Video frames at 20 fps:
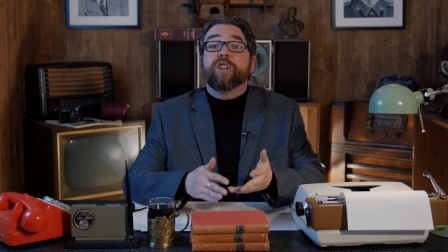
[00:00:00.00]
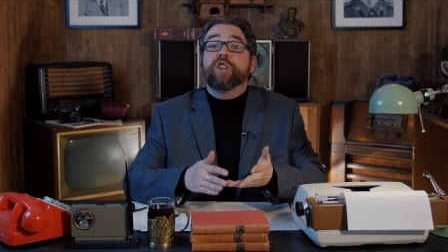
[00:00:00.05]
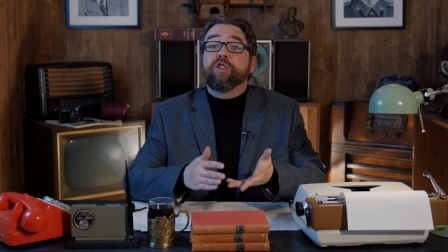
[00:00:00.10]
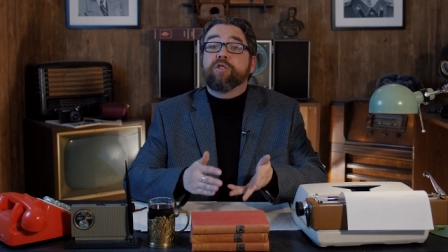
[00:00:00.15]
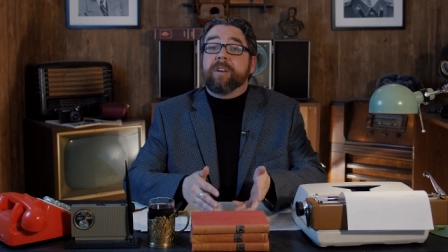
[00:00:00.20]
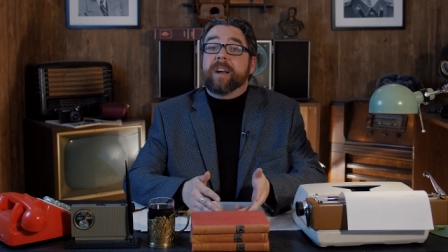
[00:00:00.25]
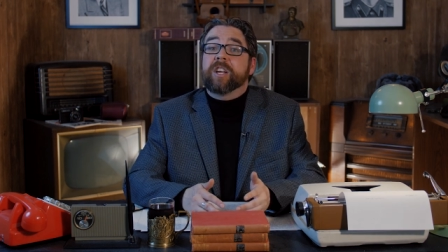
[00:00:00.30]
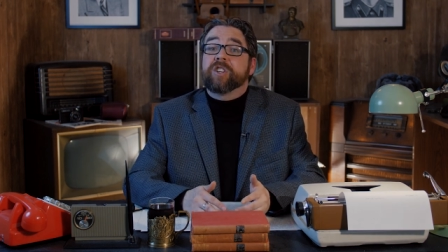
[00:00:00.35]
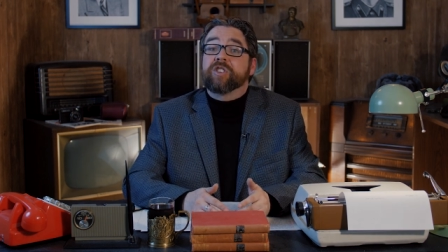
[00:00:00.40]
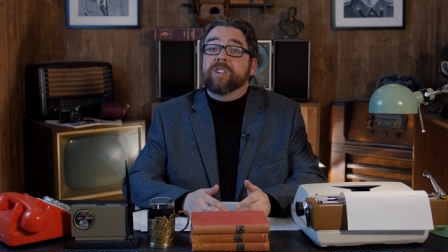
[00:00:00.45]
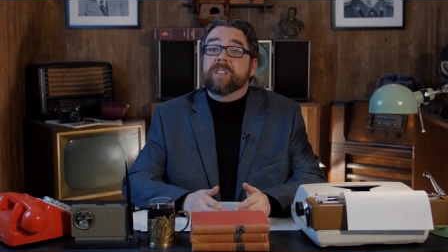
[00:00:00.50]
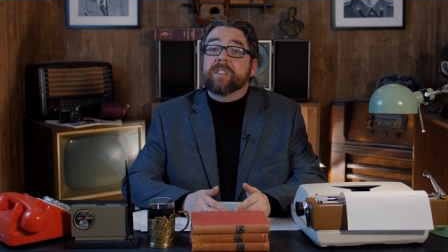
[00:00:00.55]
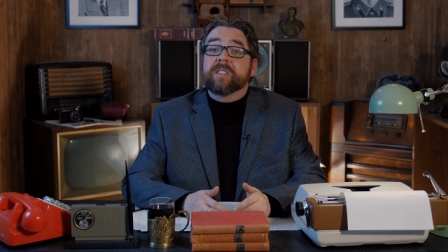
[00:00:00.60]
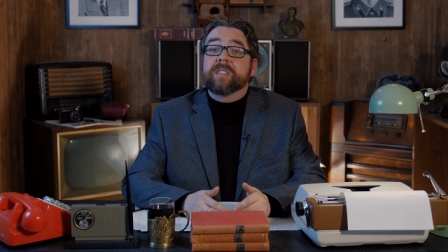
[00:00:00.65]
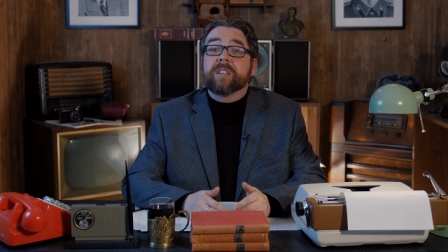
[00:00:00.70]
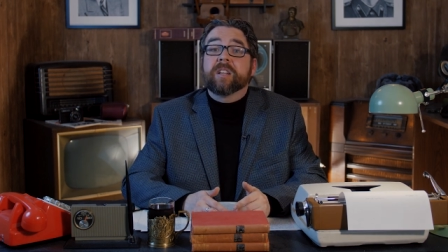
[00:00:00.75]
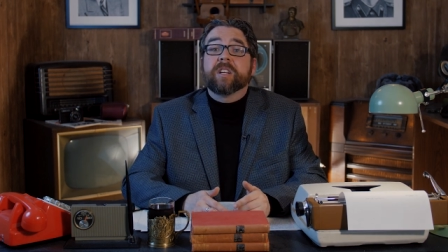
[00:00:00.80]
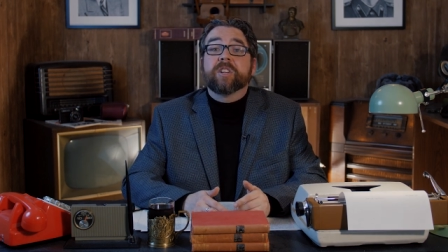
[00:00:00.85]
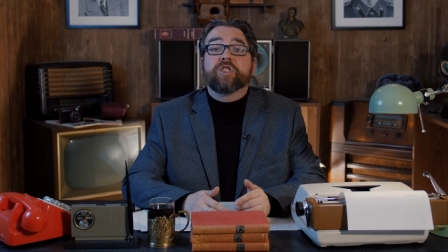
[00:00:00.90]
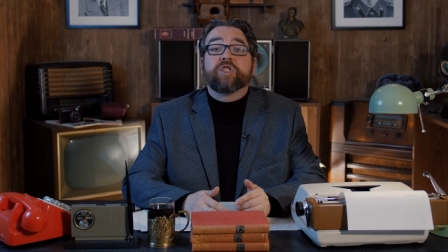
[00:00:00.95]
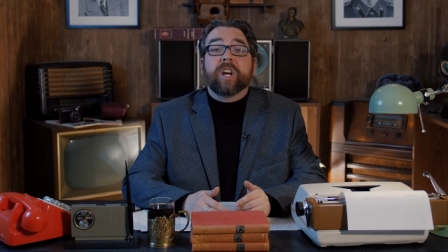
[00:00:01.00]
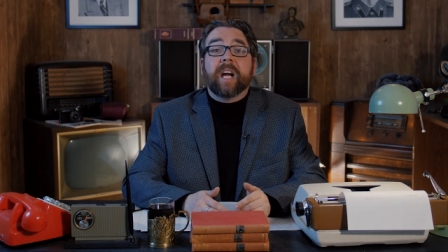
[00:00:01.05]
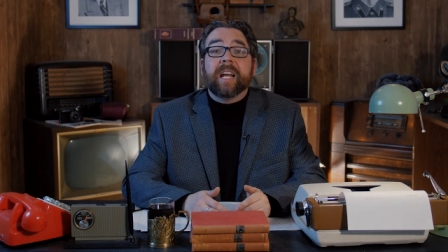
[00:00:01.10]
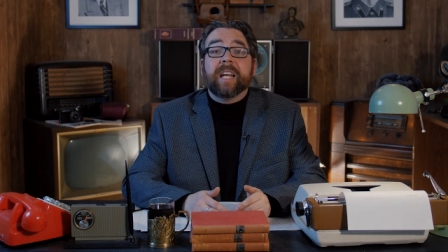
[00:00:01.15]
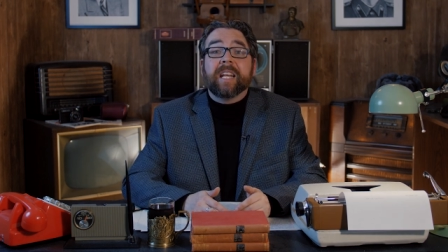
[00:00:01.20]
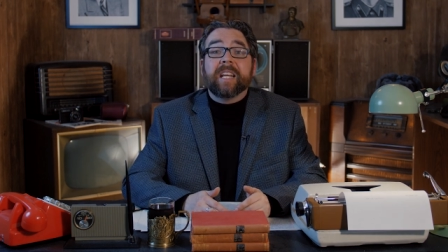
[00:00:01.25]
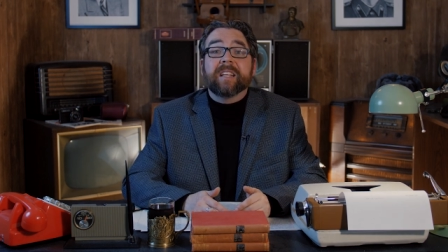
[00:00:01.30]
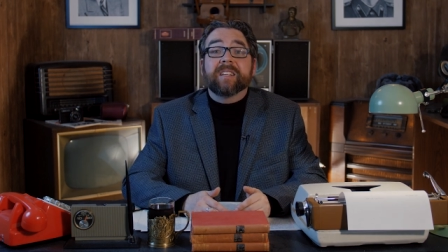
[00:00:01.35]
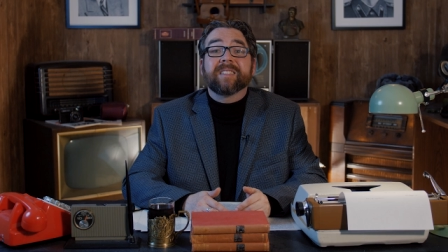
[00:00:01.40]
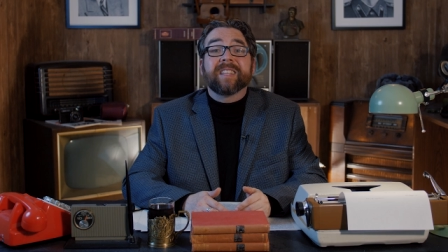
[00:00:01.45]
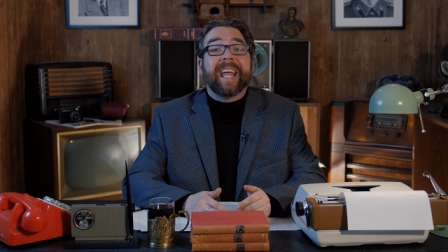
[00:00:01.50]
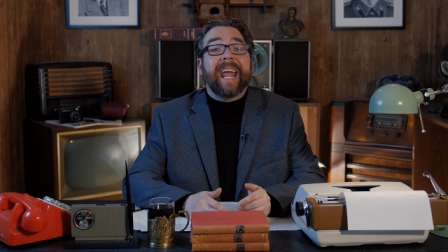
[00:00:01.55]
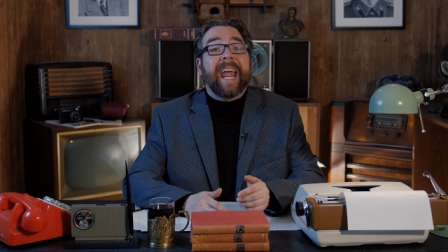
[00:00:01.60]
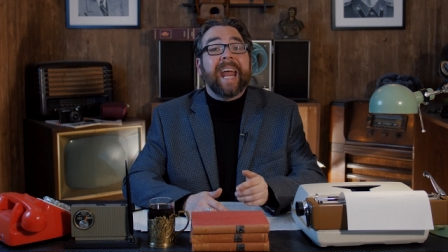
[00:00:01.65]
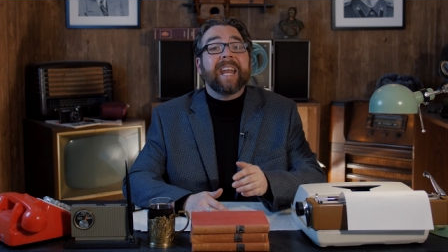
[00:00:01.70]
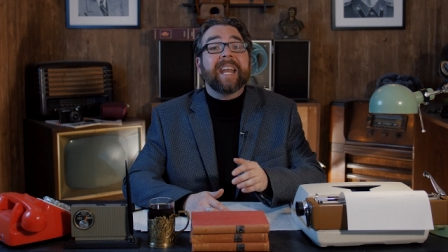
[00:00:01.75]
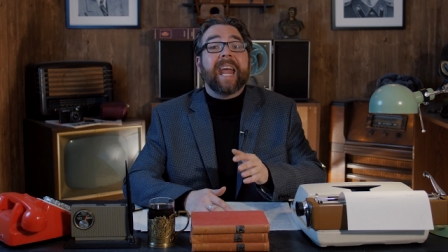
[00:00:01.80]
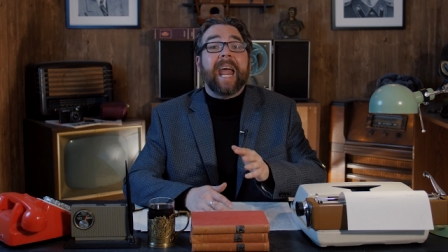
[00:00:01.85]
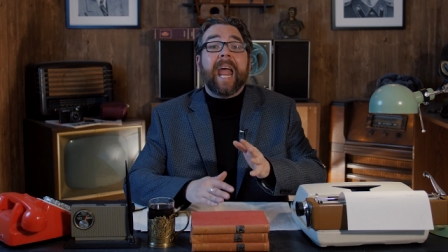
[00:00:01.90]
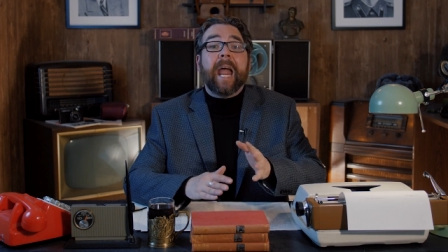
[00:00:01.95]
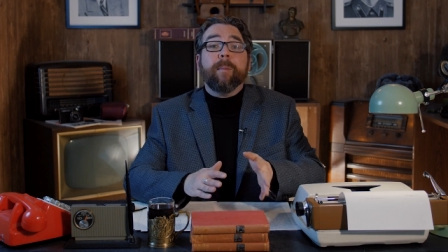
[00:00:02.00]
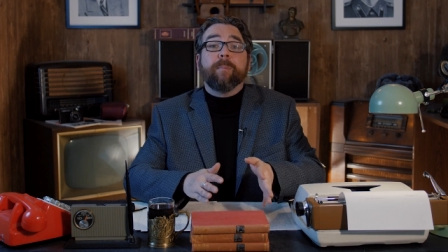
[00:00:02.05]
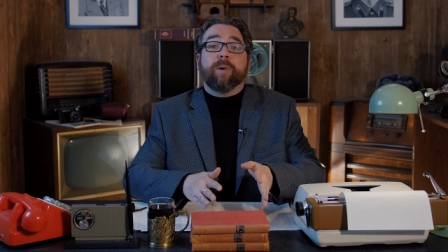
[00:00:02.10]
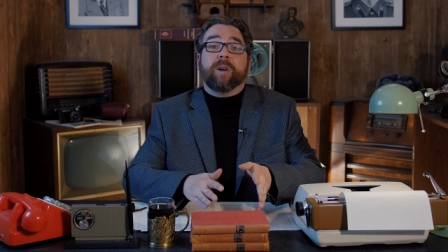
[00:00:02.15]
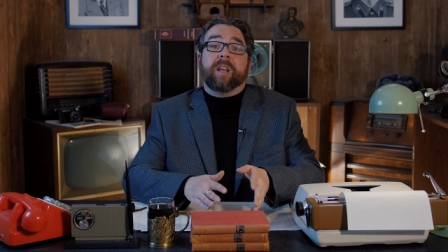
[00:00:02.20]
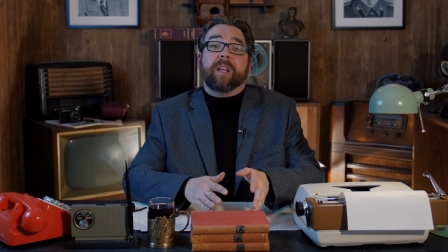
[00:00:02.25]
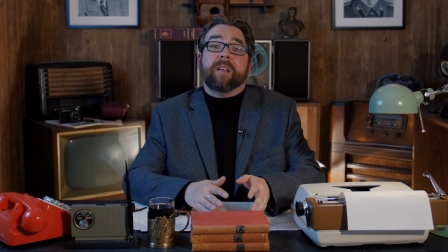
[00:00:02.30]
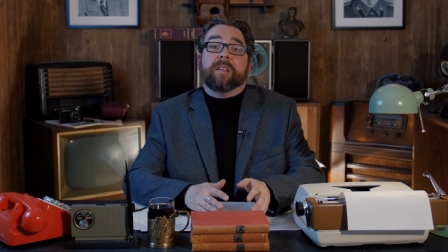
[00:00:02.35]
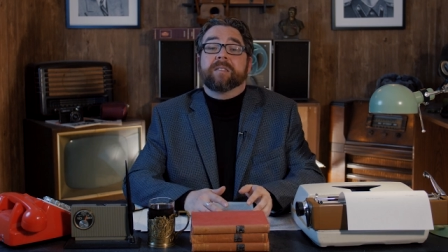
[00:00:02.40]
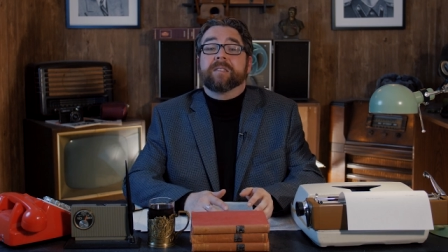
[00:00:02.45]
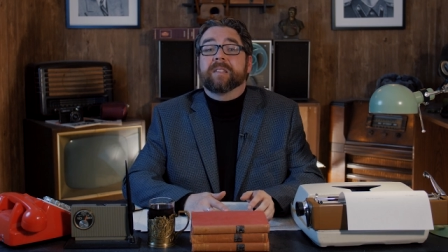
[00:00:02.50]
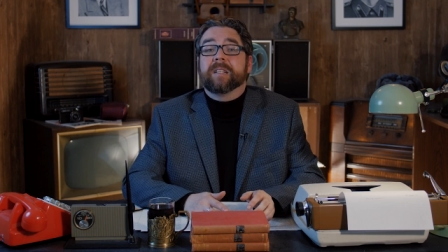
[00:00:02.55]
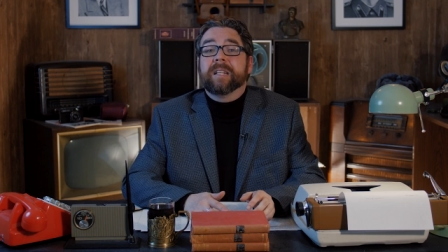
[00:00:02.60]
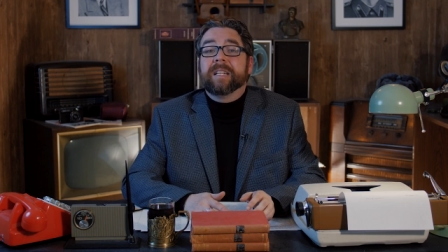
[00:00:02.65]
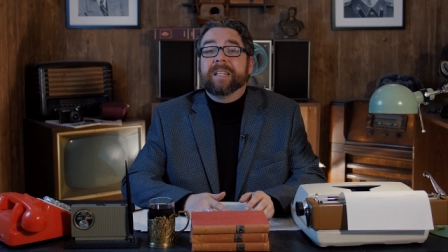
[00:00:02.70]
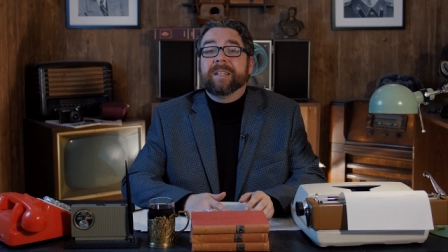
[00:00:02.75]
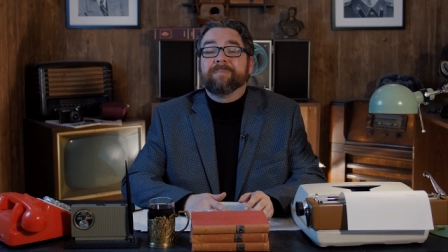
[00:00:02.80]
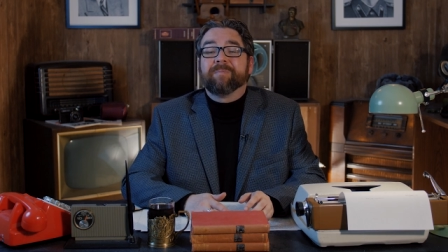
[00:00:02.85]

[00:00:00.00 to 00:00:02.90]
Eurasians, Chinese, and Ambonese.